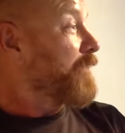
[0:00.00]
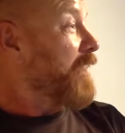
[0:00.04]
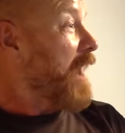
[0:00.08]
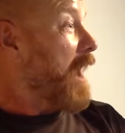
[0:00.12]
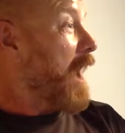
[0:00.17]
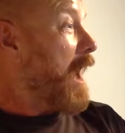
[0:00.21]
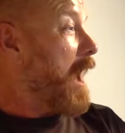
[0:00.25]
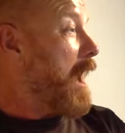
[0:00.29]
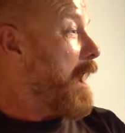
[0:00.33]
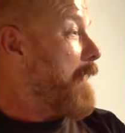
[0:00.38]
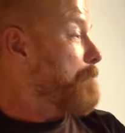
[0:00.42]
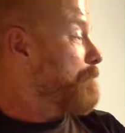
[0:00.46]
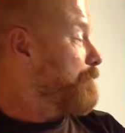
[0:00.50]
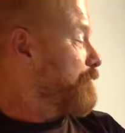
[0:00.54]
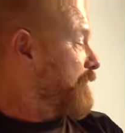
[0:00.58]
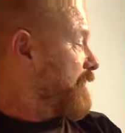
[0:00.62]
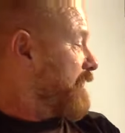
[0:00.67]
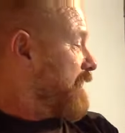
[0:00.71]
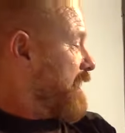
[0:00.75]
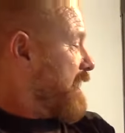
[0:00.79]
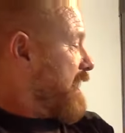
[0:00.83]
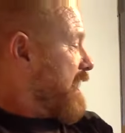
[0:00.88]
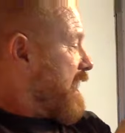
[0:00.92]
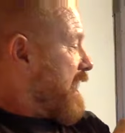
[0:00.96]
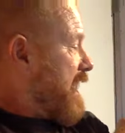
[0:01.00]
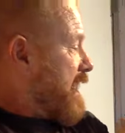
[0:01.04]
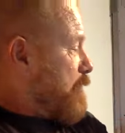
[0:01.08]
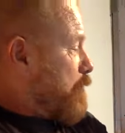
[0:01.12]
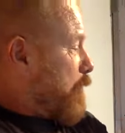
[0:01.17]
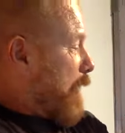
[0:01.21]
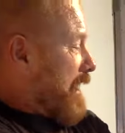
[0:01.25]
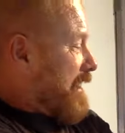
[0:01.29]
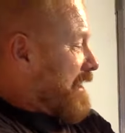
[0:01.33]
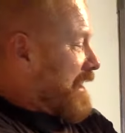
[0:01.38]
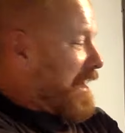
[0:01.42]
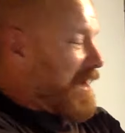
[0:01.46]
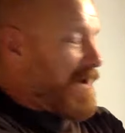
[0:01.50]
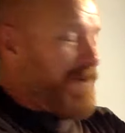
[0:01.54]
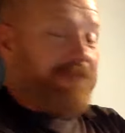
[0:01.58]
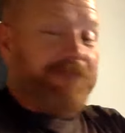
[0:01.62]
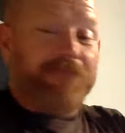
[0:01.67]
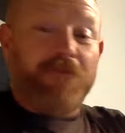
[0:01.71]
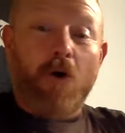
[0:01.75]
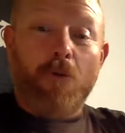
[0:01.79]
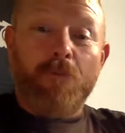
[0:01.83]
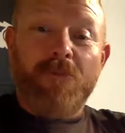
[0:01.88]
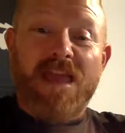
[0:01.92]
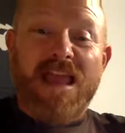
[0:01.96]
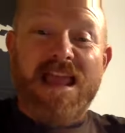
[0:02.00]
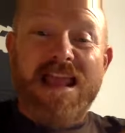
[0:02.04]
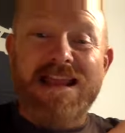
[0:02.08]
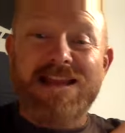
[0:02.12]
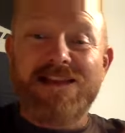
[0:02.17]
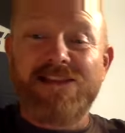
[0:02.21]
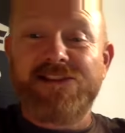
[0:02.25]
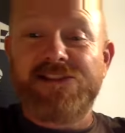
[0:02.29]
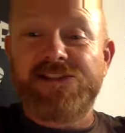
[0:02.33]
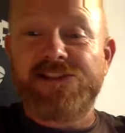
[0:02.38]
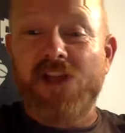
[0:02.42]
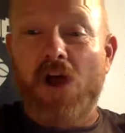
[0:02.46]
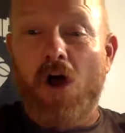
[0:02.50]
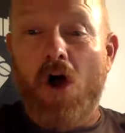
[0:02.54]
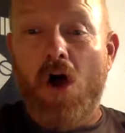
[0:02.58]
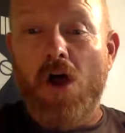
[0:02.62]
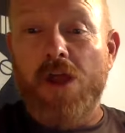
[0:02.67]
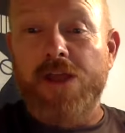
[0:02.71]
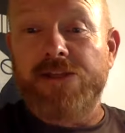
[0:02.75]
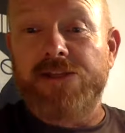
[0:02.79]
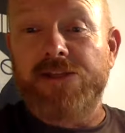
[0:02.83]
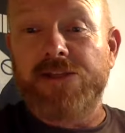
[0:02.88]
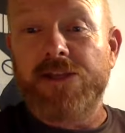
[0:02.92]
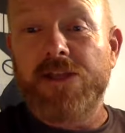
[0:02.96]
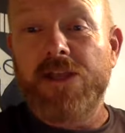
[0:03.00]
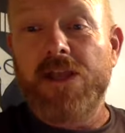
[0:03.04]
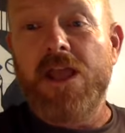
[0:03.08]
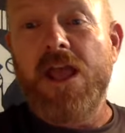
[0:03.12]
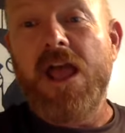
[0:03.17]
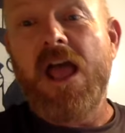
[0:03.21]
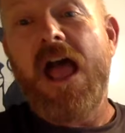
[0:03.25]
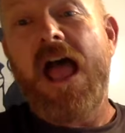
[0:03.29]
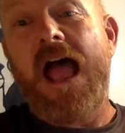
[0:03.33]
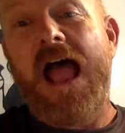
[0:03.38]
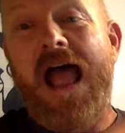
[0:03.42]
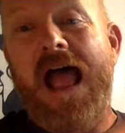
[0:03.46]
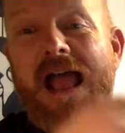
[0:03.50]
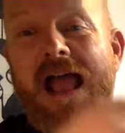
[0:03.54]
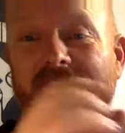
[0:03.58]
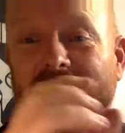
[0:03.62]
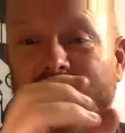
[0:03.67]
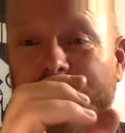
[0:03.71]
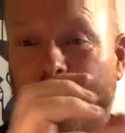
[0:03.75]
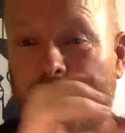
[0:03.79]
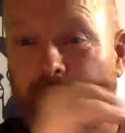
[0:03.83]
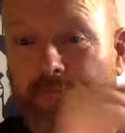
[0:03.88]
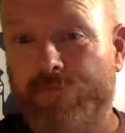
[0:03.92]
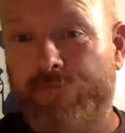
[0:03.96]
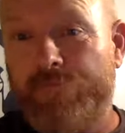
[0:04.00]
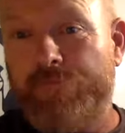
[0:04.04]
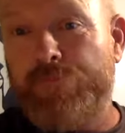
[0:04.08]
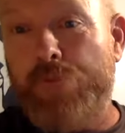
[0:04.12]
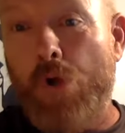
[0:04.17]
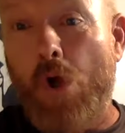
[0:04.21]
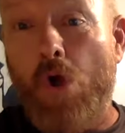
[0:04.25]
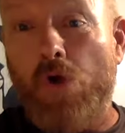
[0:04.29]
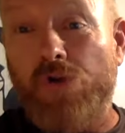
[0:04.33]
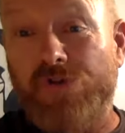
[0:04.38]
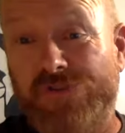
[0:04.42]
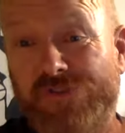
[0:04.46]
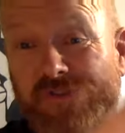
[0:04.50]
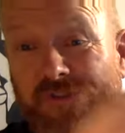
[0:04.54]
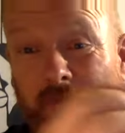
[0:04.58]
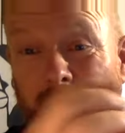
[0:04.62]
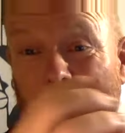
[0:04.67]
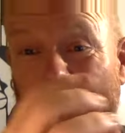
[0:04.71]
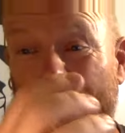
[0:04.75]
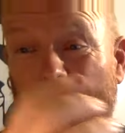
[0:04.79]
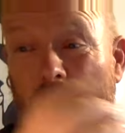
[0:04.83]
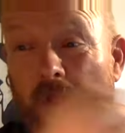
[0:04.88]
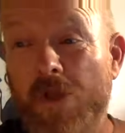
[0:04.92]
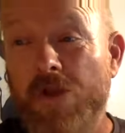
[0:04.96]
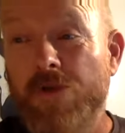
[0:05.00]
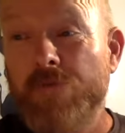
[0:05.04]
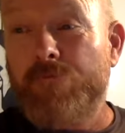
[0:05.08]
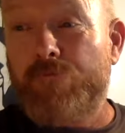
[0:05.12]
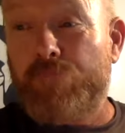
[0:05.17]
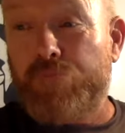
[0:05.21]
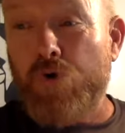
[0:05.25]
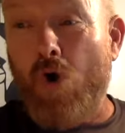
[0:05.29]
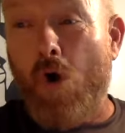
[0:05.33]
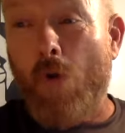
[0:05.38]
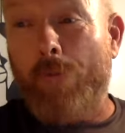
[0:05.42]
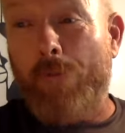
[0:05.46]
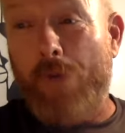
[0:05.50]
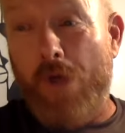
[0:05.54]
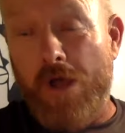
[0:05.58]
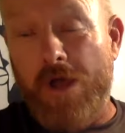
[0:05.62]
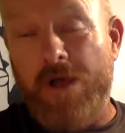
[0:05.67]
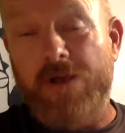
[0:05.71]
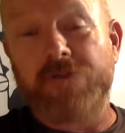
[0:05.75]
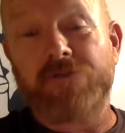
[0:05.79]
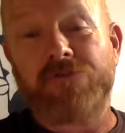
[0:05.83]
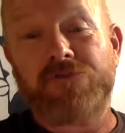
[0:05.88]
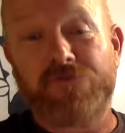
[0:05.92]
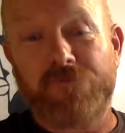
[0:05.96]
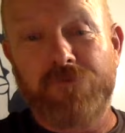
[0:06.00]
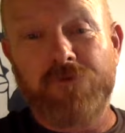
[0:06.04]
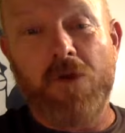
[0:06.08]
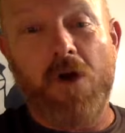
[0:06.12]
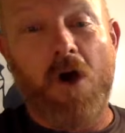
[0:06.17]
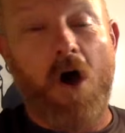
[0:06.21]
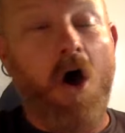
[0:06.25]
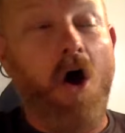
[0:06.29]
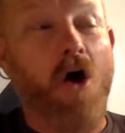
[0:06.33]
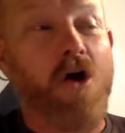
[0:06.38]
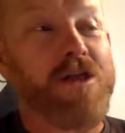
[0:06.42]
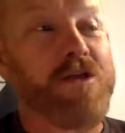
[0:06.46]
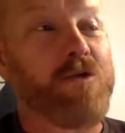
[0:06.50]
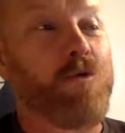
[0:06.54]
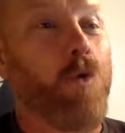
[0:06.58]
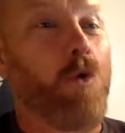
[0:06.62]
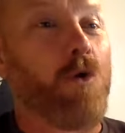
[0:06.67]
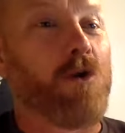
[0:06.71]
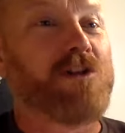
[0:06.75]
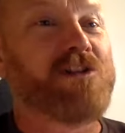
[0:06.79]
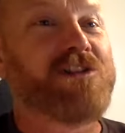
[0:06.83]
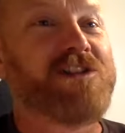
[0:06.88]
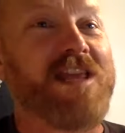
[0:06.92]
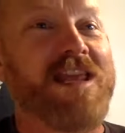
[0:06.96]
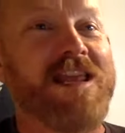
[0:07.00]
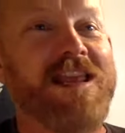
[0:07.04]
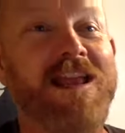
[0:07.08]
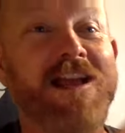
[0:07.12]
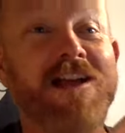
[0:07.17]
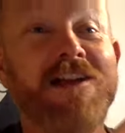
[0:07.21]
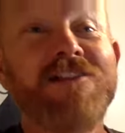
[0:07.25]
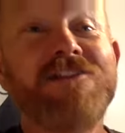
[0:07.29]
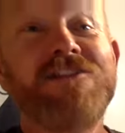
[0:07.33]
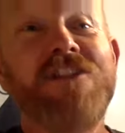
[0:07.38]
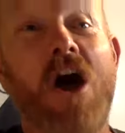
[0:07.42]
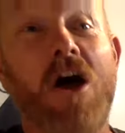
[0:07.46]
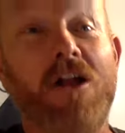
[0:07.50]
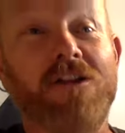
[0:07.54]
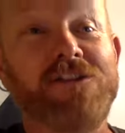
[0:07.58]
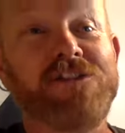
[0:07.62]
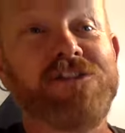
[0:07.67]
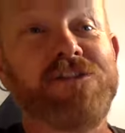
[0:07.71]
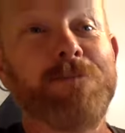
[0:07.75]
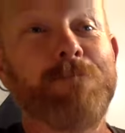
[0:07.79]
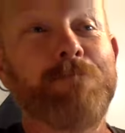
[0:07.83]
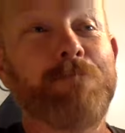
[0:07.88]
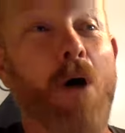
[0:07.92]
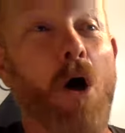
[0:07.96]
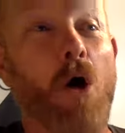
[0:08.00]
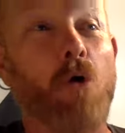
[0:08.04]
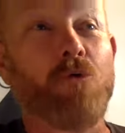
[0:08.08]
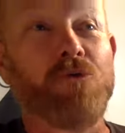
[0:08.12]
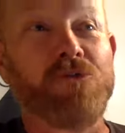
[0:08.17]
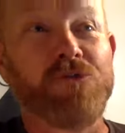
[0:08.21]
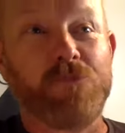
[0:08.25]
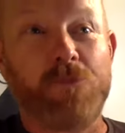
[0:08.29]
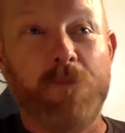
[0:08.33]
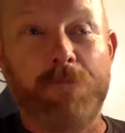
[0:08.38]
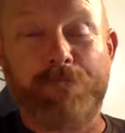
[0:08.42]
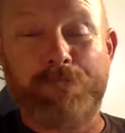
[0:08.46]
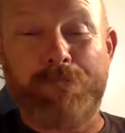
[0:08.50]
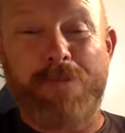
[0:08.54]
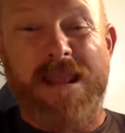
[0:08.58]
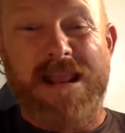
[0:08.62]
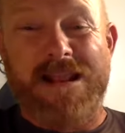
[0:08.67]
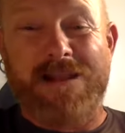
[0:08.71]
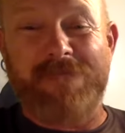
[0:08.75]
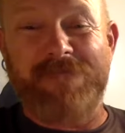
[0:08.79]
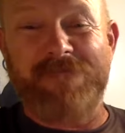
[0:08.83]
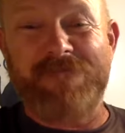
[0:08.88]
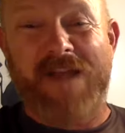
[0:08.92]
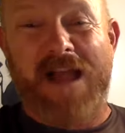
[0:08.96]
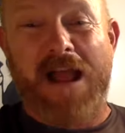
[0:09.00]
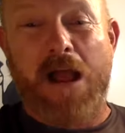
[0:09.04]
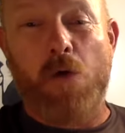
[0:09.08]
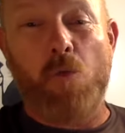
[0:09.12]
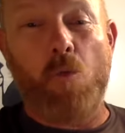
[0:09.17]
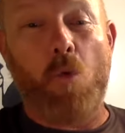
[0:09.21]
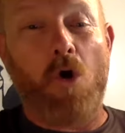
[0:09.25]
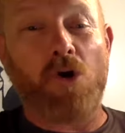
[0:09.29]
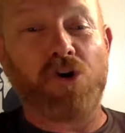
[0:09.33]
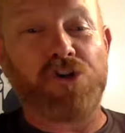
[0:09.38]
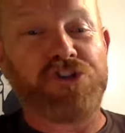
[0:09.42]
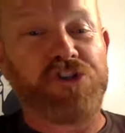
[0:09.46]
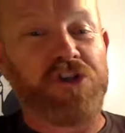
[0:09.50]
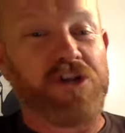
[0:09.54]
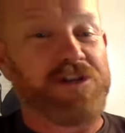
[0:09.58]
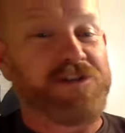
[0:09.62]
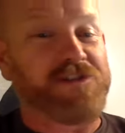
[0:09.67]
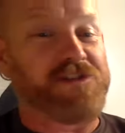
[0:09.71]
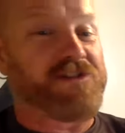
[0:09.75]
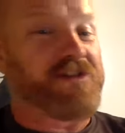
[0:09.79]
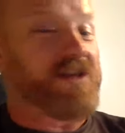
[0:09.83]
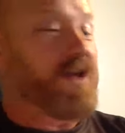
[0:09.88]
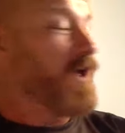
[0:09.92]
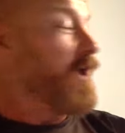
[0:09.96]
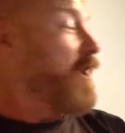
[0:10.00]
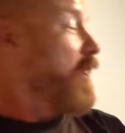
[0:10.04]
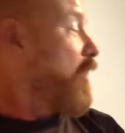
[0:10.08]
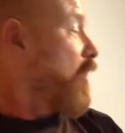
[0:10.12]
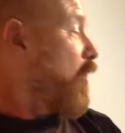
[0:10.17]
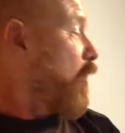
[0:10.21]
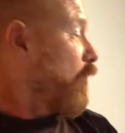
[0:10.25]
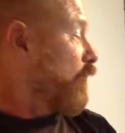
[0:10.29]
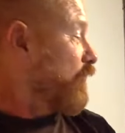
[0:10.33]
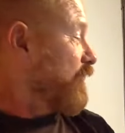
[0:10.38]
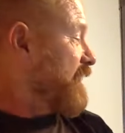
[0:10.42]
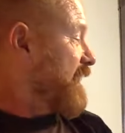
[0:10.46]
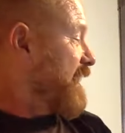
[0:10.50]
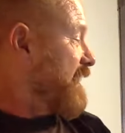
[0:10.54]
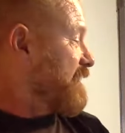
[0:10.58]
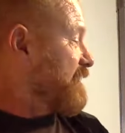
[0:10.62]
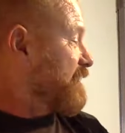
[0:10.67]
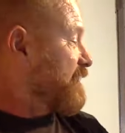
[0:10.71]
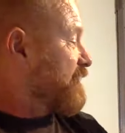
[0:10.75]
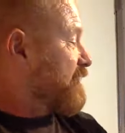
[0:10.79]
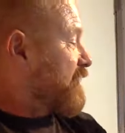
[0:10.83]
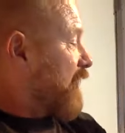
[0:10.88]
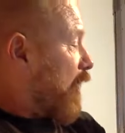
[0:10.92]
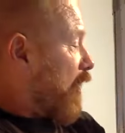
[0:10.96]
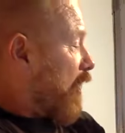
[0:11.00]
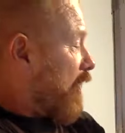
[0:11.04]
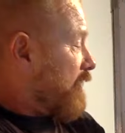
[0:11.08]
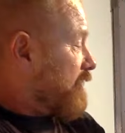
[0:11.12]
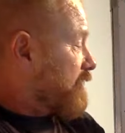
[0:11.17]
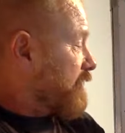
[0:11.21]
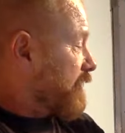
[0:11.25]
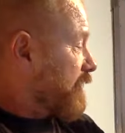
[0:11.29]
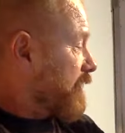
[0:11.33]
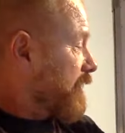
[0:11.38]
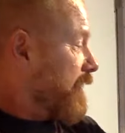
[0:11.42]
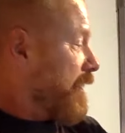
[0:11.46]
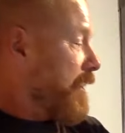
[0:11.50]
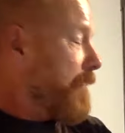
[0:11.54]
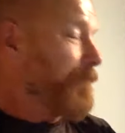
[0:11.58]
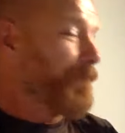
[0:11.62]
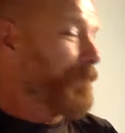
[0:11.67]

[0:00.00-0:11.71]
he went in from the inside and put some proper high quality nuts and bolts with big fat washers on the inside.